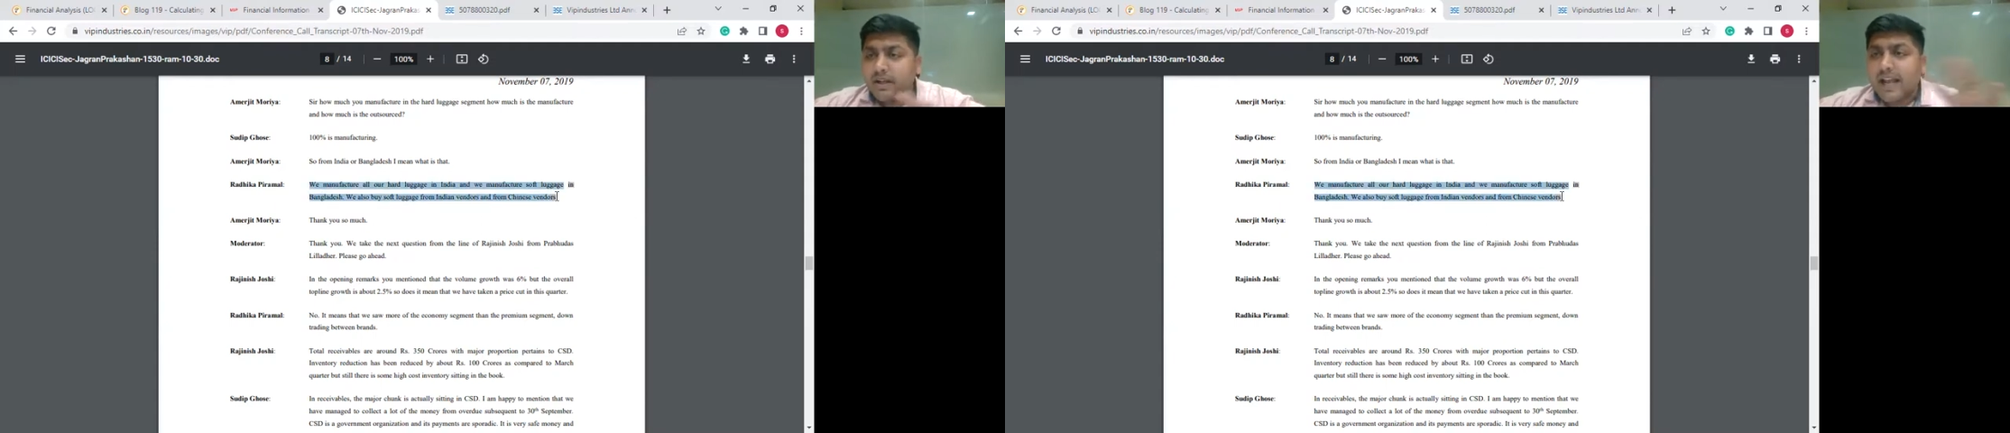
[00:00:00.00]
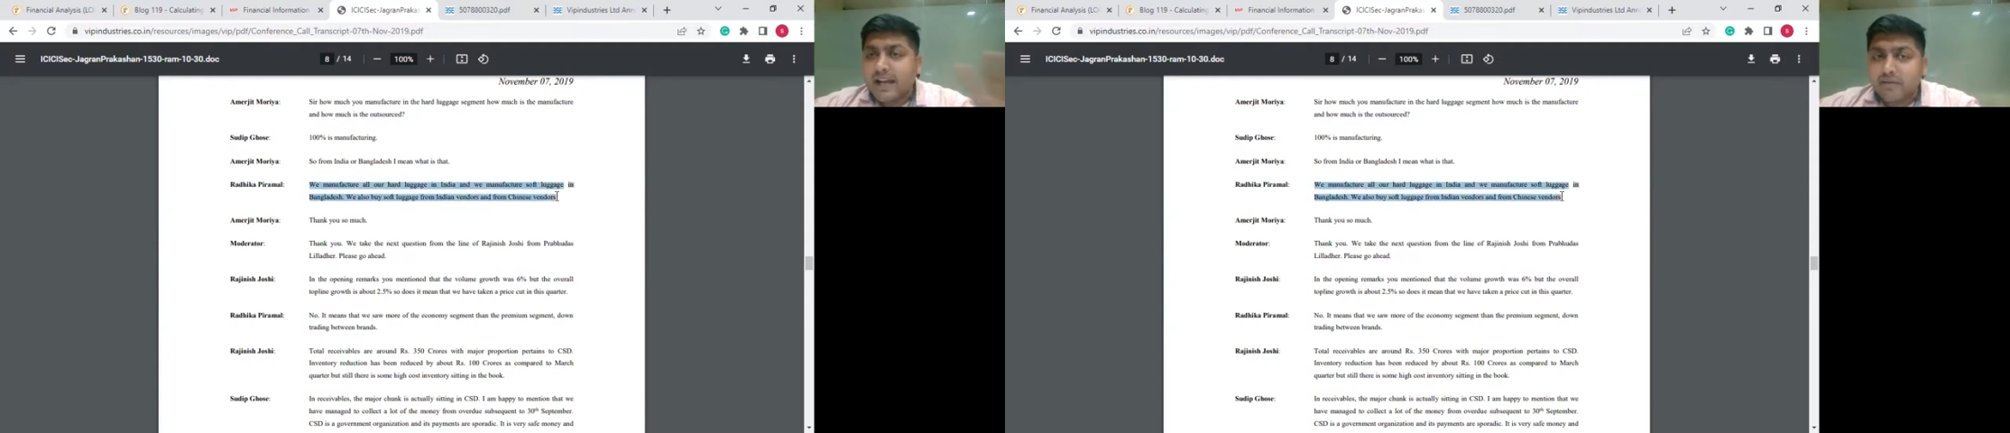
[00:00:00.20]

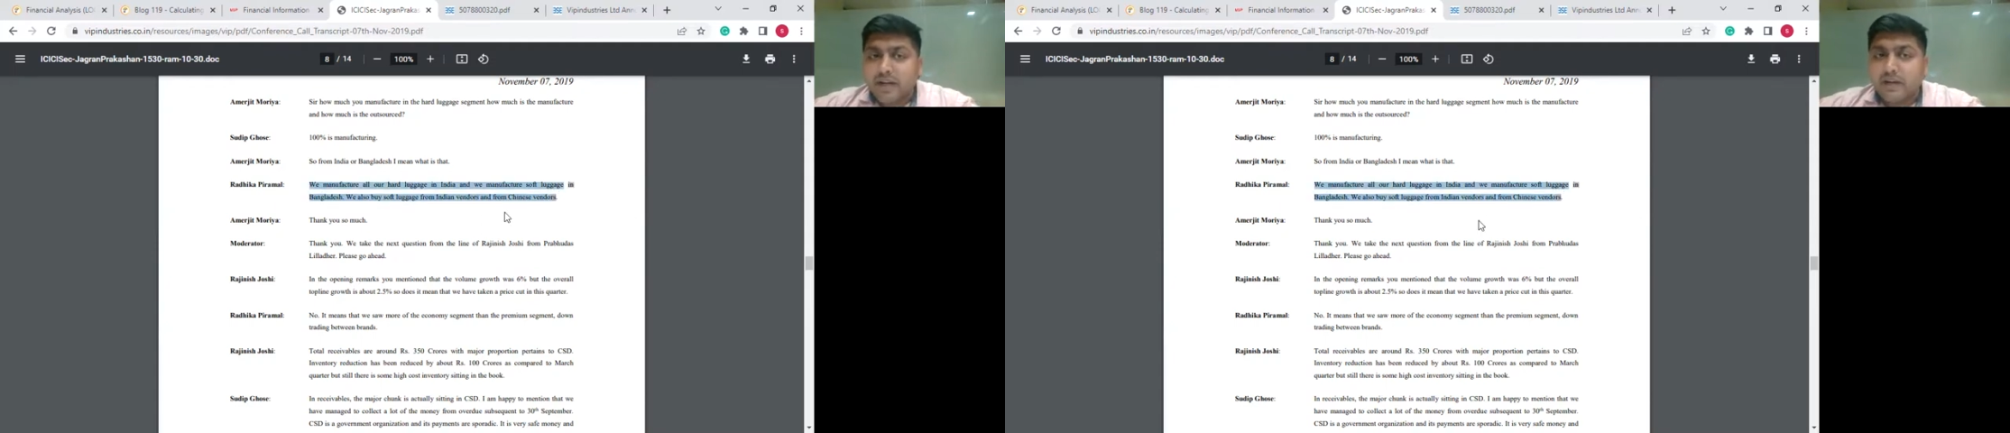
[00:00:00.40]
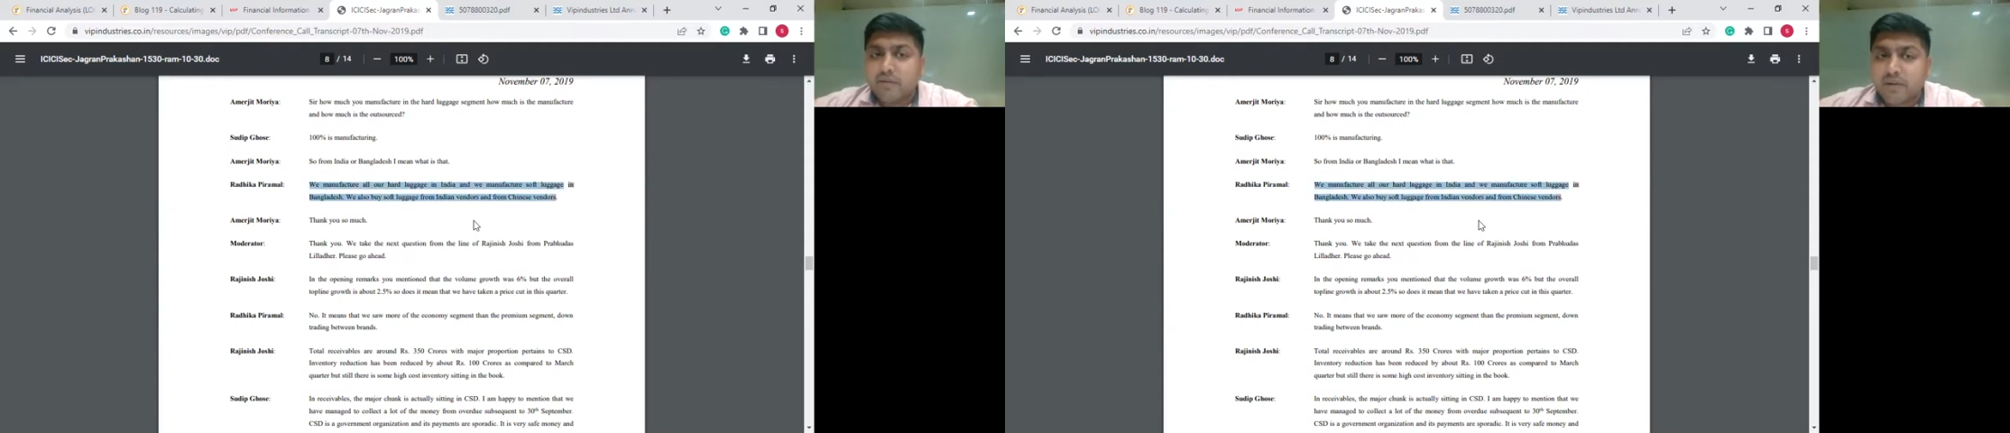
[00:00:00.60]

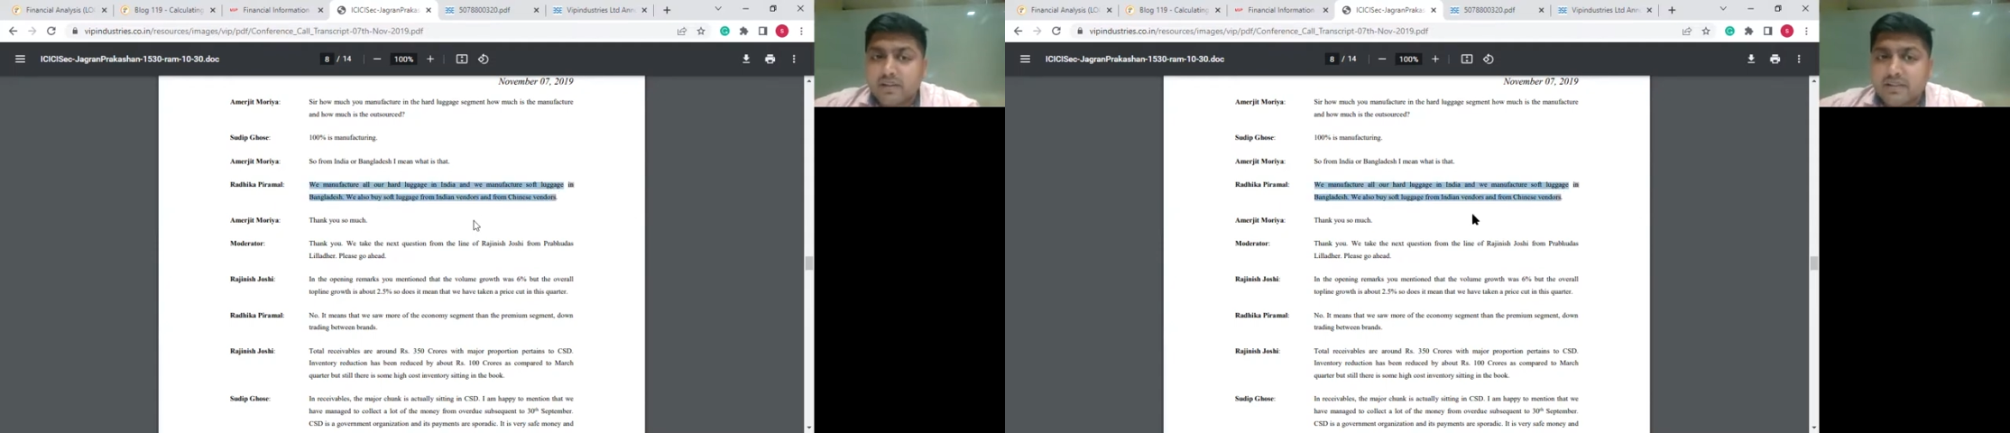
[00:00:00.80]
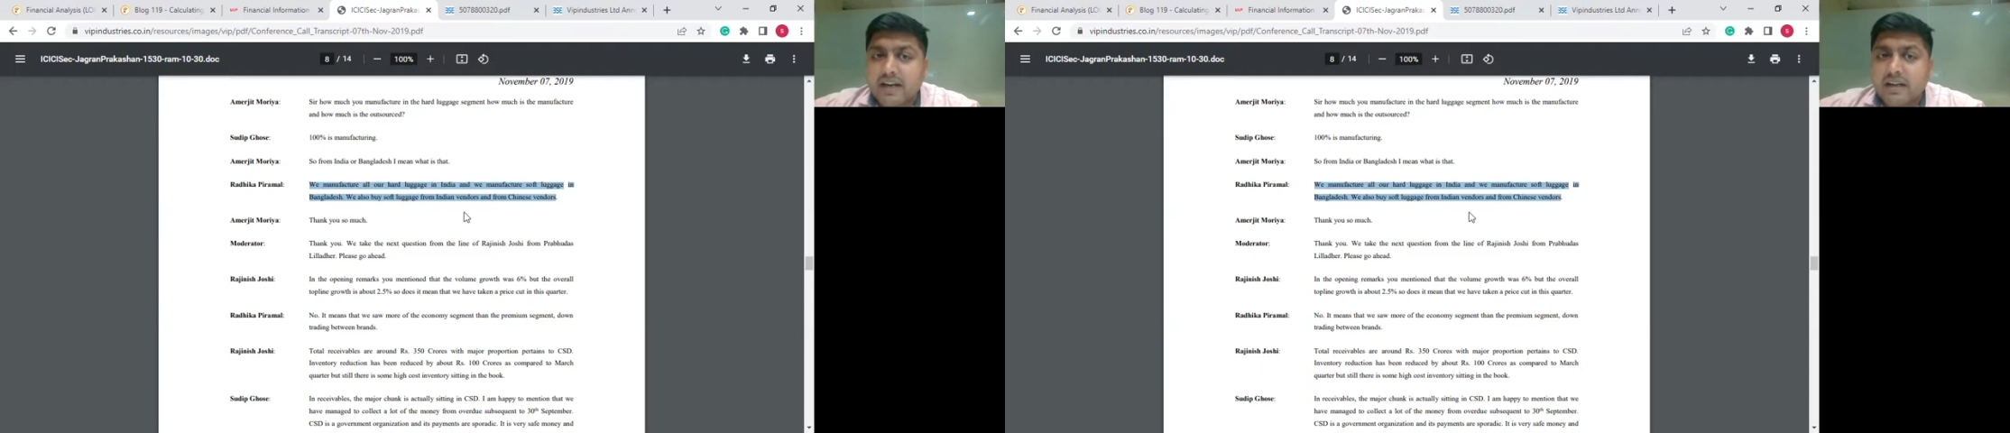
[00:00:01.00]
clarify it for
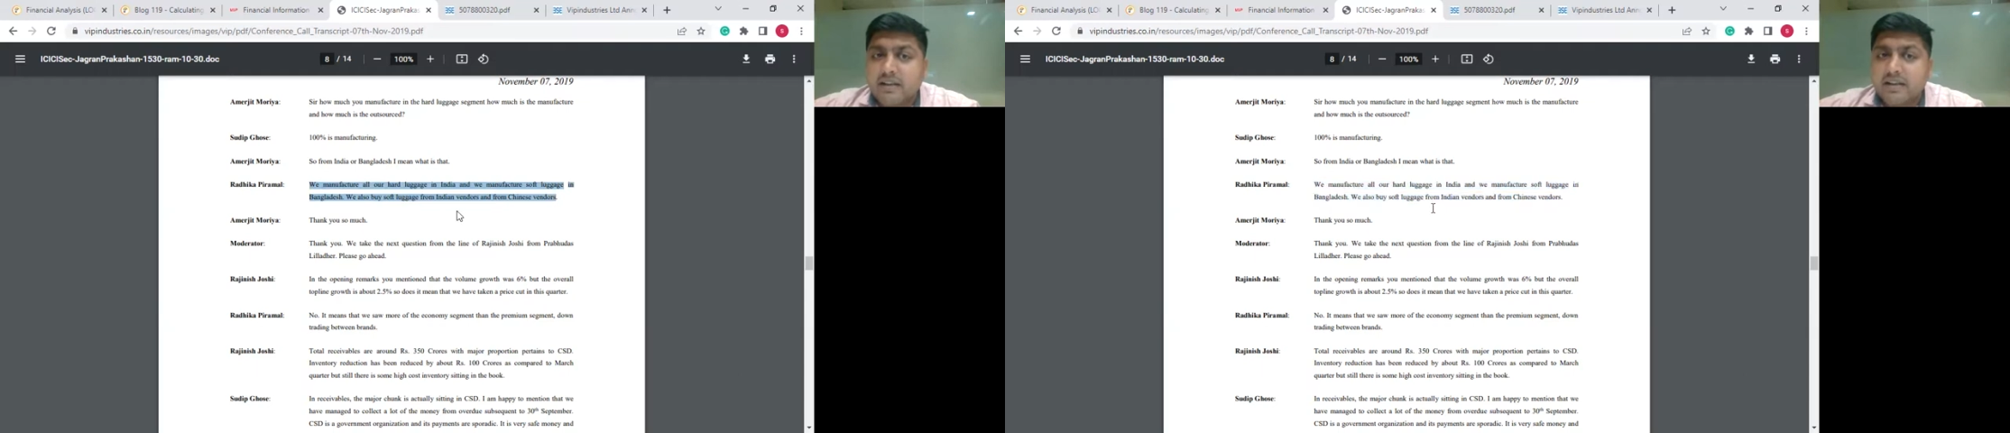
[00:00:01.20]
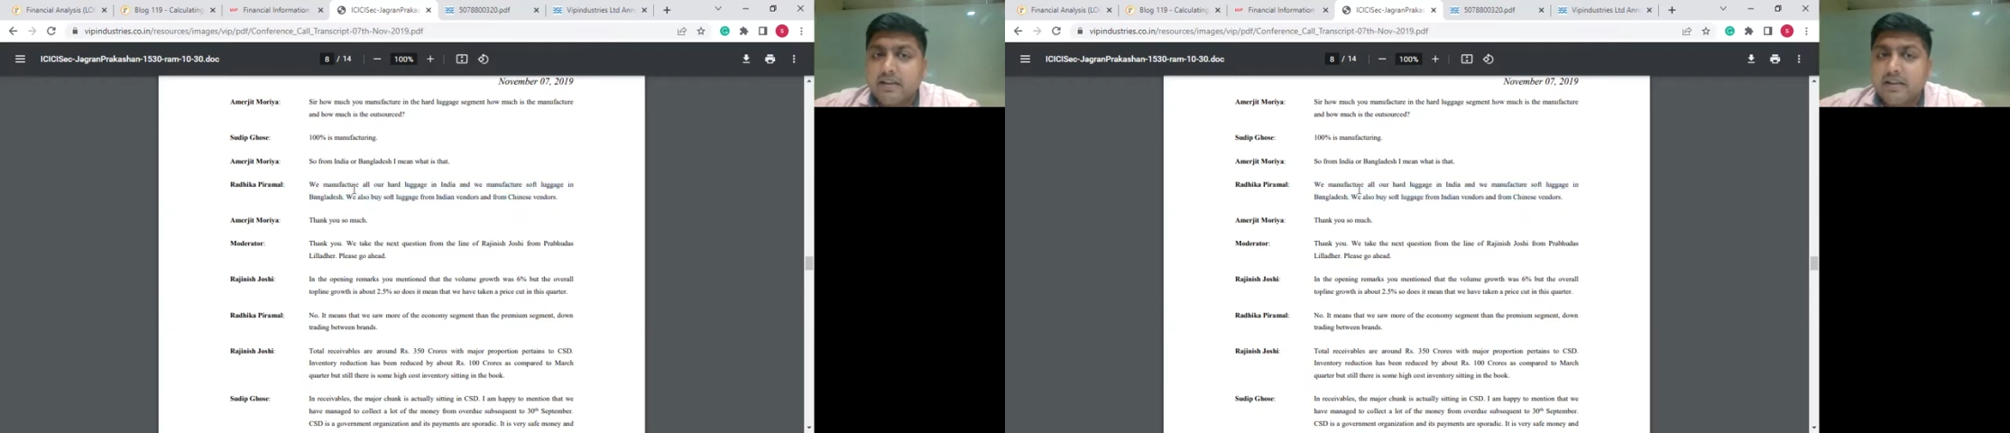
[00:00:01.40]
us that